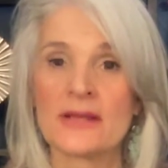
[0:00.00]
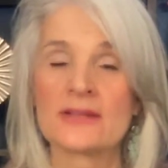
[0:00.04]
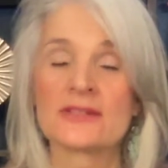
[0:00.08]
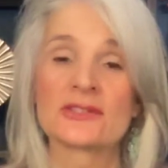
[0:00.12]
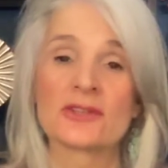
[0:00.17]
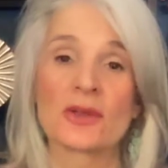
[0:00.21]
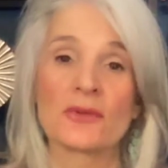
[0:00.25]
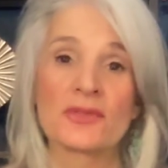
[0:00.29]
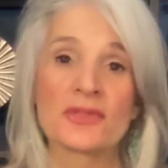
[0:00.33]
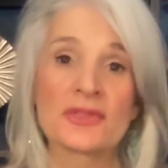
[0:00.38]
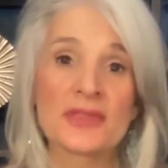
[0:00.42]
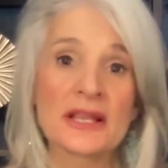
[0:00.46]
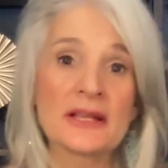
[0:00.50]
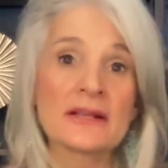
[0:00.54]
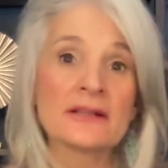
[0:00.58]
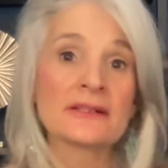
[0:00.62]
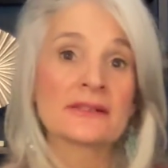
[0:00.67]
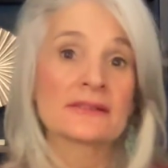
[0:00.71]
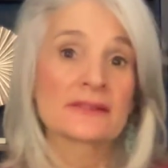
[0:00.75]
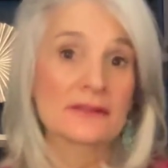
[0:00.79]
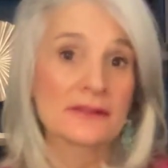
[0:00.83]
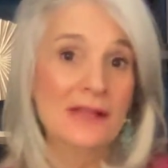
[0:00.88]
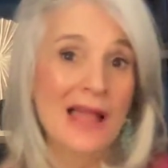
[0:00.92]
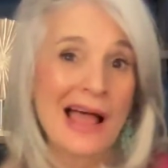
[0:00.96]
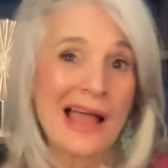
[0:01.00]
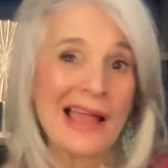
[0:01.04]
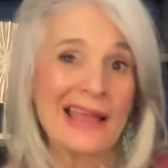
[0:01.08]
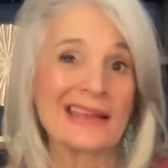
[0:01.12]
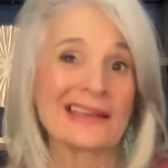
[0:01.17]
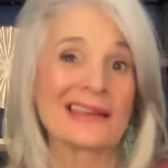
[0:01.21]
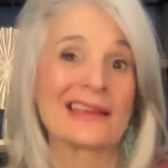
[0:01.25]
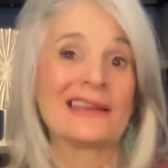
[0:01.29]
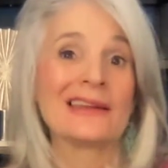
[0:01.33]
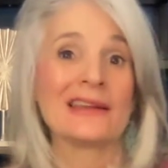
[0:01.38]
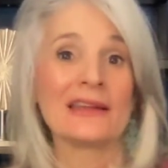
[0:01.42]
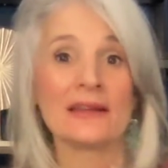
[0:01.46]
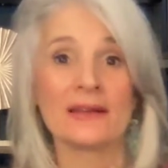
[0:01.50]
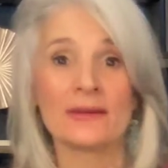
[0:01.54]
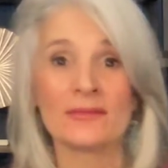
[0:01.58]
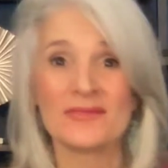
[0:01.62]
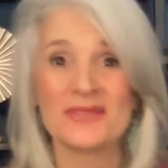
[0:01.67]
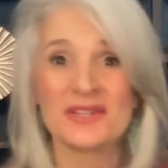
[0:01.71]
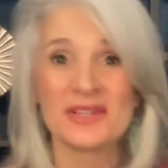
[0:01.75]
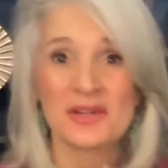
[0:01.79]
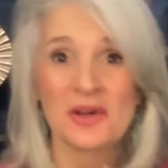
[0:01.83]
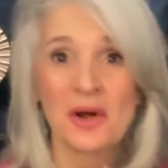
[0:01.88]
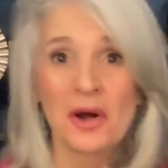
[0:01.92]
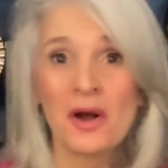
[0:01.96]
So things like
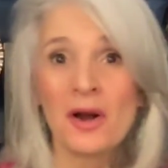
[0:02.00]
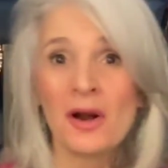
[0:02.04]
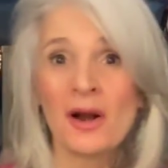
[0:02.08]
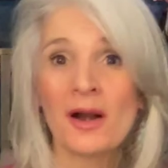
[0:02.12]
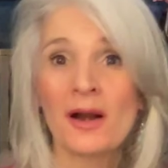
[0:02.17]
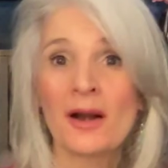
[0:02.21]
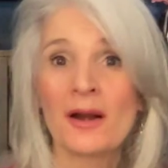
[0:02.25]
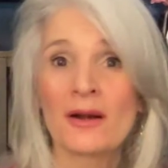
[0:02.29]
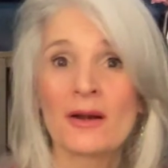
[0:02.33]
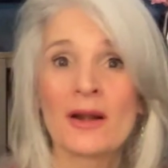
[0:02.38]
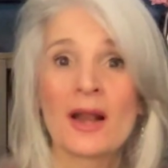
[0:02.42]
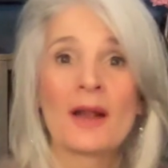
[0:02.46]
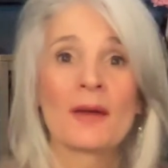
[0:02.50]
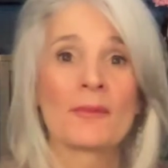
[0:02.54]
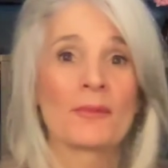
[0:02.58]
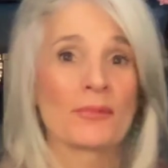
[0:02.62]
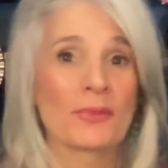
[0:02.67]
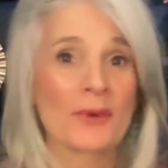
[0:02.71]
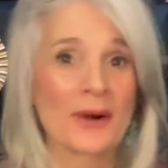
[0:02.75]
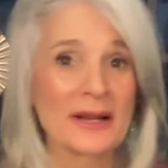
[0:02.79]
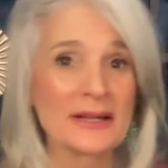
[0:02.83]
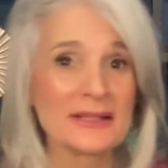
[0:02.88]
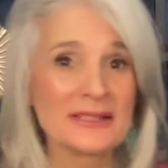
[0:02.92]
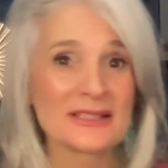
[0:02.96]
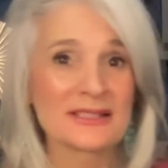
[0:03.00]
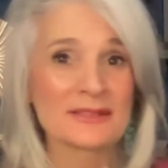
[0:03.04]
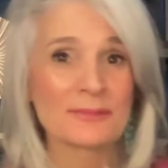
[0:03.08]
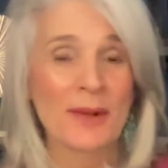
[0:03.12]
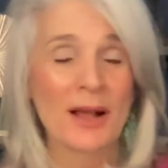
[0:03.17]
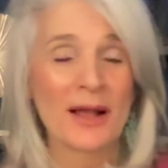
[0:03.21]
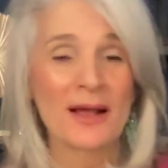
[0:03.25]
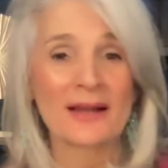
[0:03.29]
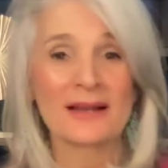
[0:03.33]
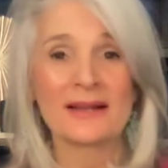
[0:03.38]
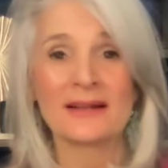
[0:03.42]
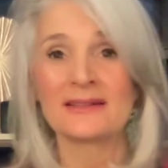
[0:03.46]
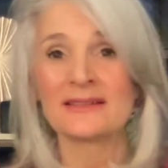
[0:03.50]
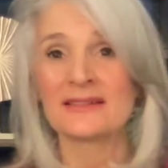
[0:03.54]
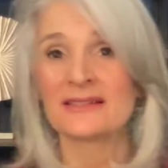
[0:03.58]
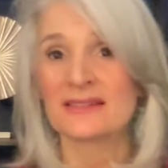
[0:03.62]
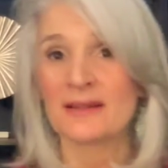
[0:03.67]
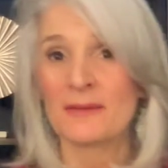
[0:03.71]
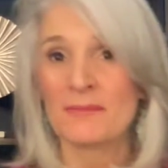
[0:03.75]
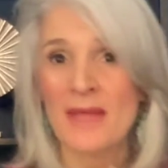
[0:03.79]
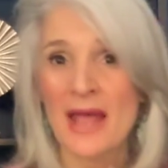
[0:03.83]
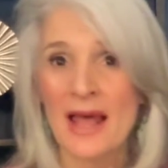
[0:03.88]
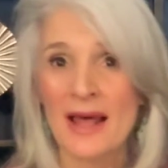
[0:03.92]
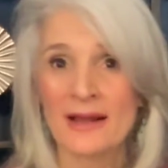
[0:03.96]
EMDR, brain spotting,
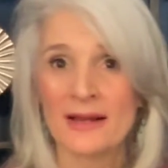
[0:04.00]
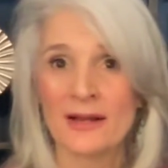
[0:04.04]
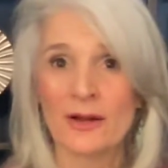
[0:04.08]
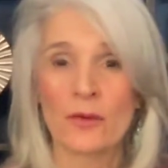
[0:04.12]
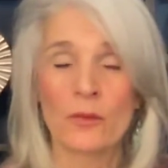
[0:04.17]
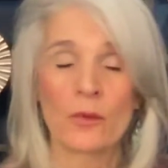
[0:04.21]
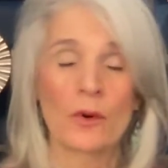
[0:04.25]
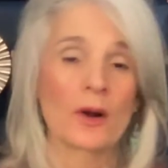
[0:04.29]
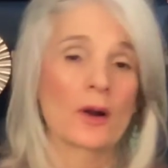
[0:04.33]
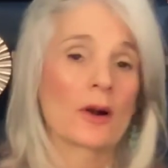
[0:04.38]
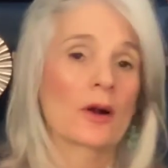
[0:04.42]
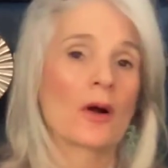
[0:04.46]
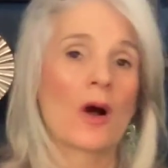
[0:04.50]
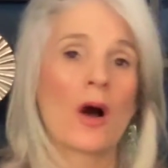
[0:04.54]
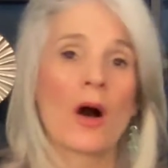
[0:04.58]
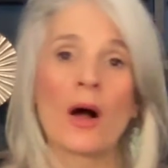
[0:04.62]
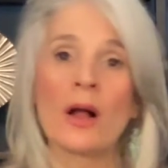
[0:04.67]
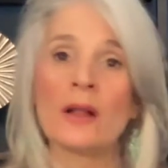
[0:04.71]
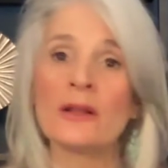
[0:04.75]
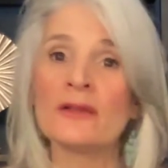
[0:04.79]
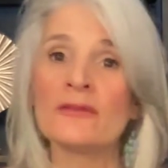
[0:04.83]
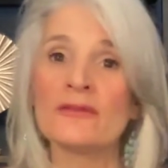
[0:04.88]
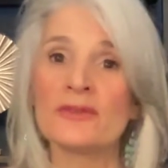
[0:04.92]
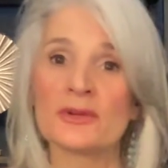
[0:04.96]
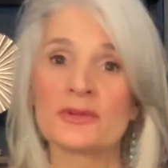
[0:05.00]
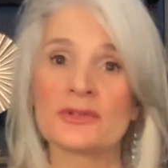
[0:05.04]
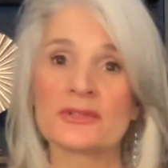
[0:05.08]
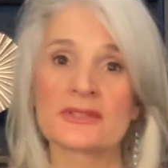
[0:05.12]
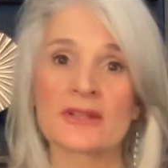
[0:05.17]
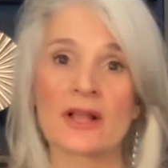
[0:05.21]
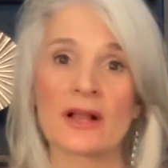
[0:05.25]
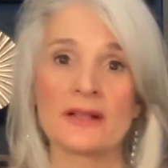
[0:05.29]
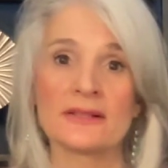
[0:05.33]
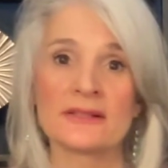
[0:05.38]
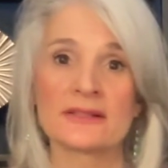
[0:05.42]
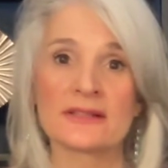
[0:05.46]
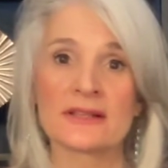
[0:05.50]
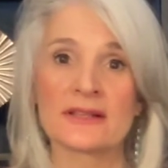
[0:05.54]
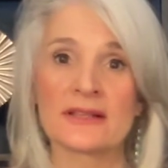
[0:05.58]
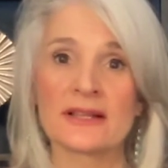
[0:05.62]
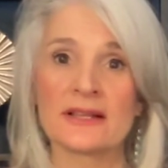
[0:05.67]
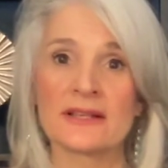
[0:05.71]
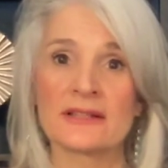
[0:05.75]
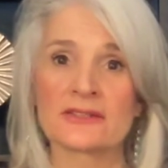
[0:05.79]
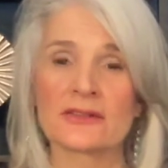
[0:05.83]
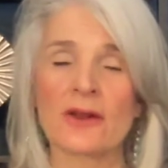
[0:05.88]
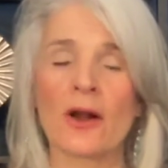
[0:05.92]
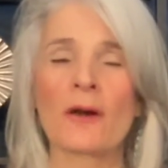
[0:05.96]
somatic work, all of those kinds of
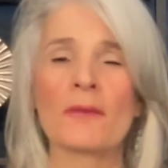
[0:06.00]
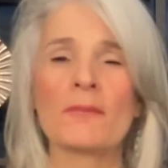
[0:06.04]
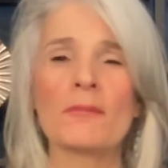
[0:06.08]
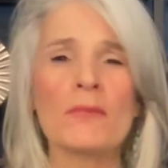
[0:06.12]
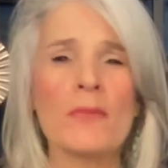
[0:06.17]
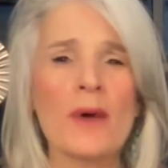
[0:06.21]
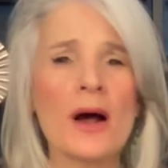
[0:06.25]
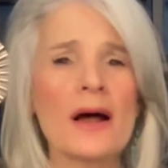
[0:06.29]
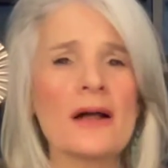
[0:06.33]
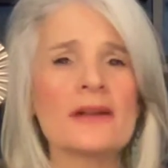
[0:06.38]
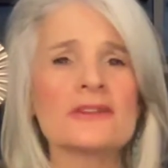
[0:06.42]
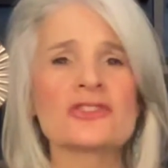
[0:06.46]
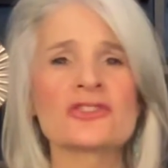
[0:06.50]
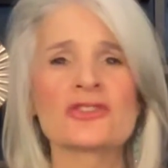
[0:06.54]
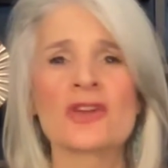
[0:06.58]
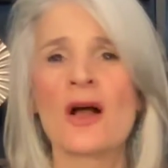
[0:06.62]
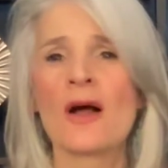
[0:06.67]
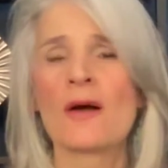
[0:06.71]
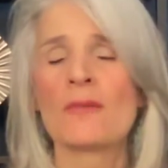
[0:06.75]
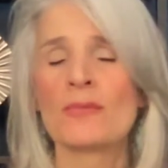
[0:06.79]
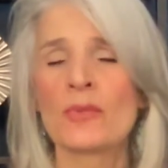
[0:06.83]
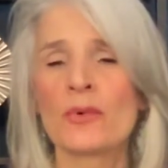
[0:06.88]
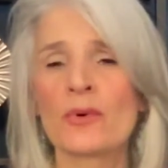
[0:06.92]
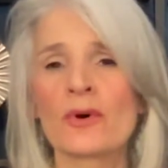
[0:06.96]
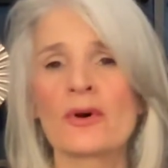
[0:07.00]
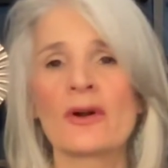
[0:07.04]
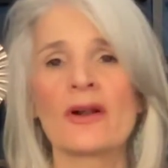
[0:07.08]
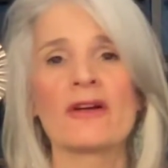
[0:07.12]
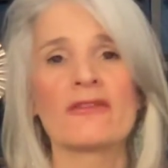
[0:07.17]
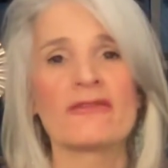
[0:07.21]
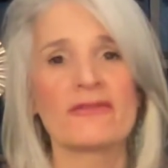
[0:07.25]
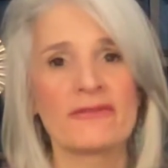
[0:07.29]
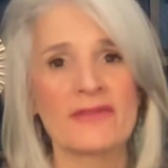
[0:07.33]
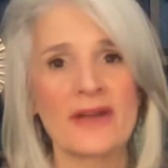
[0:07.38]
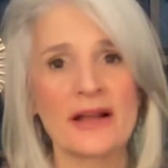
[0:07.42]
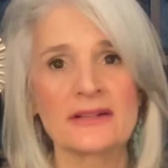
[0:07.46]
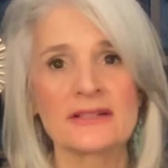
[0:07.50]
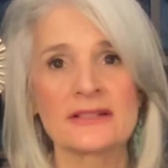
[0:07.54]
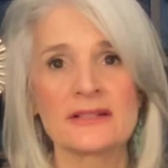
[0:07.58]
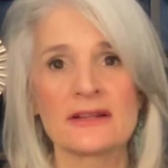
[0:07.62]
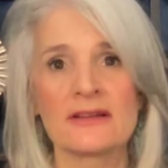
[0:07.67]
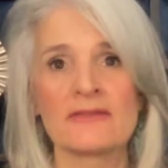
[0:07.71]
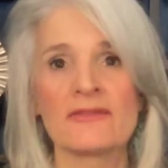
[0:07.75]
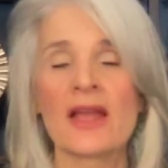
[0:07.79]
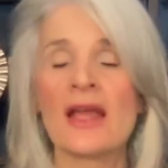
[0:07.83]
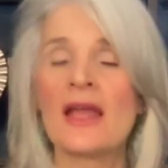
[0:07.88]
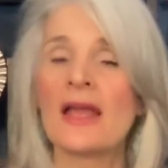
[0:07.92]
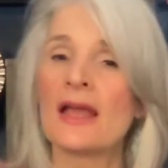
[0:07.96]
things are much more
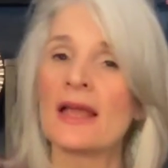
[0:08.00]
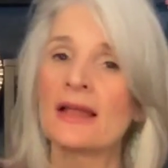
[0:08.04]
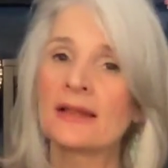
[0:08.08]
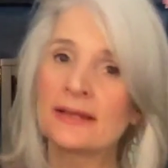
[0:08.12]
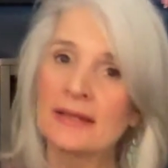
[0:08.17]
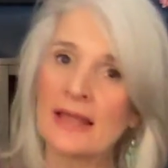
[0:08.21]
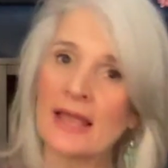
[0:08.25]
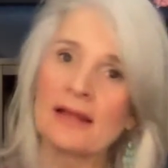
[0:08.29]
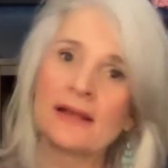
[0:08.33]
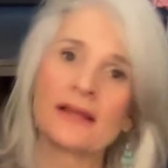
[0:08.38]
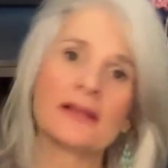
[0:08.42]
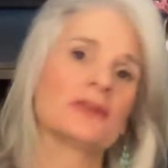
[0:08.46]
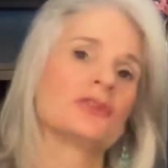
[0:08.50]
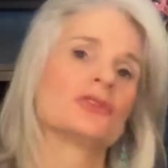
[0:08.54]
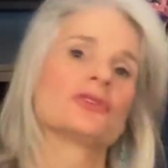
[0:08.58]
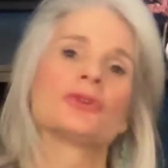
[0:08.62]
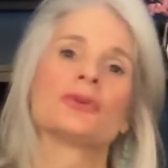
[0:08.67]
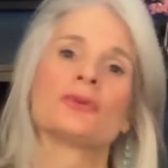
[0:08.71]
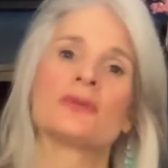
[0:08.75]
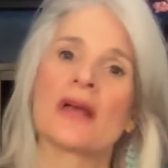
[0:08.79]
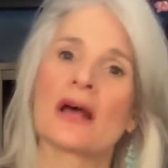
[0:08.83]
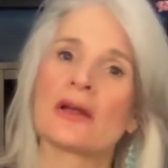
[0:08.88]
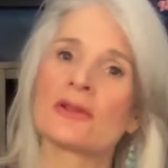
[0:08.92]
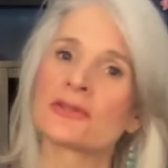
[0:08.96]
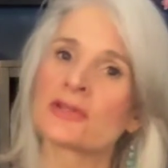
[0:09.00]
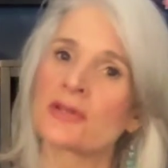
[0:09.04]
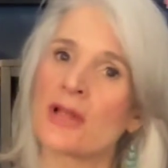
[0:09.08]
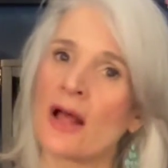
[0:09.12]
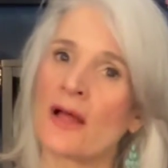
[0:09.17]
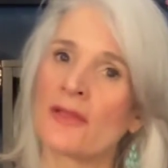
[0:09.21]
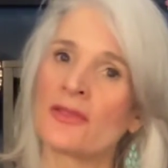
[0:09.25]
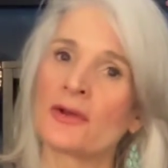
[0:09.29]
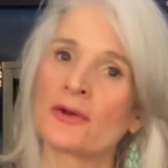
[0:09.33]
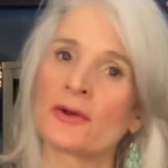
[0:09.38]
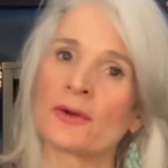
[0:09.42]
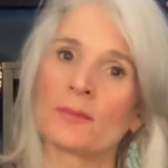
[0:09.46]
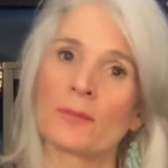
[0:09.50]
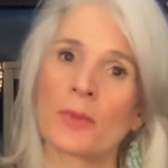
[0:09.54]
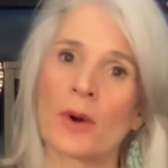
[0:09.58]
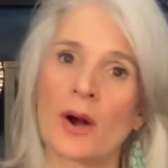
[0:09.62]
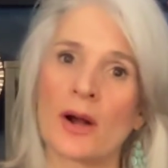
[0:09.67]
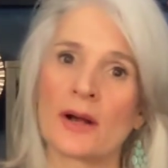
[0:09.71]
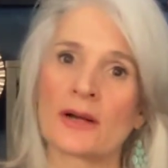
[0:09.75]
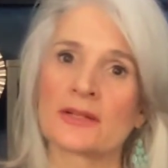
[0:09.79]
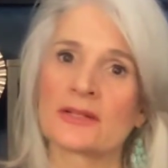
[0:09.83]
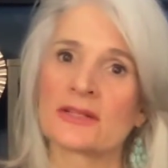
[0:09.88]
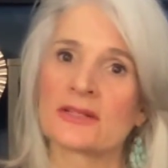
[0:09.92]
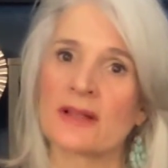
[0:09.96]
effective at getting to those other
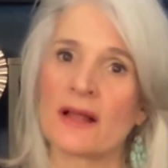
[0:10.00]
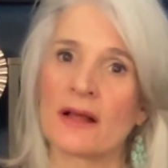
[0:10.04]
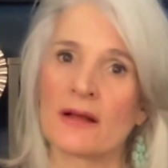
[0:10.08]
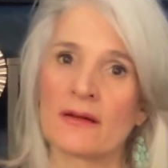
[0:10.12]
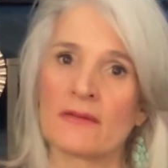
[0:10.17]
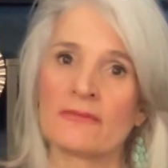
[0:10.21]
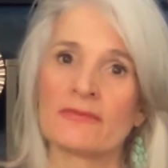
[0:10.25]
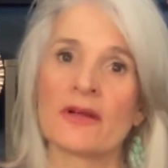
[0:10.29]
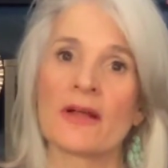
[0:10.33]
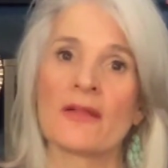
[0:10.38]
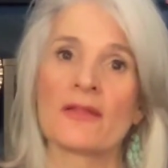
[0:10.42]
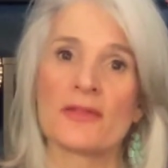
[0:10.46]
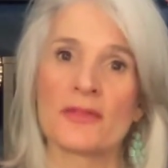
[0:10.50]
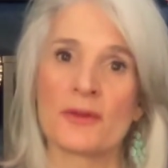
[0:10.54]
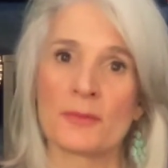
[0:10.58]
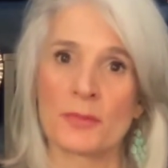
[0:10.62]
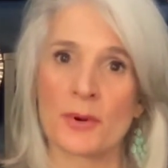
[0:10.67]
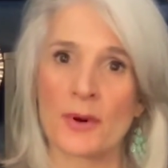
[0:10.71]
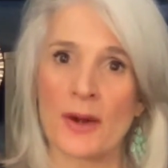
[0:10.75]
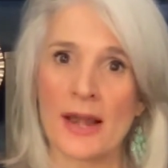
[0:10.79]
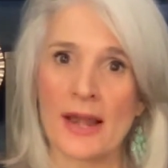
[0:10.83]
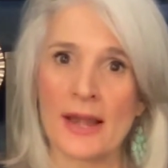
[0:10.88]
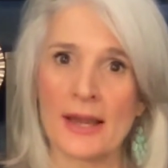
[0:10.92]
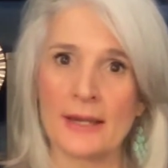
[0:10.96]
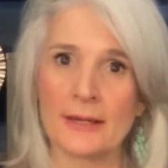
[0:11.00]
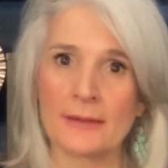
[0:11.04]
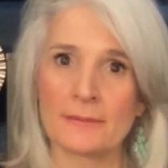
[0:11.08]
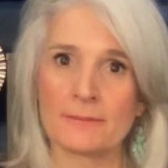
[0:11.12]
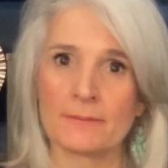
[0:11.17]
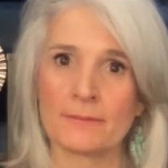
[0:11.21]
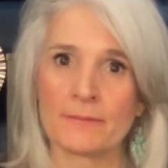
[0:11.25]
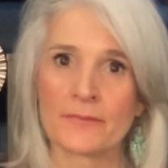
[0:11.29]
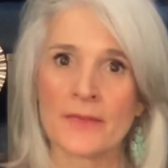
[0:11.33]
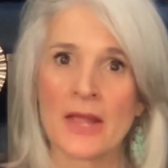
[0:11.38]
parts of the brain.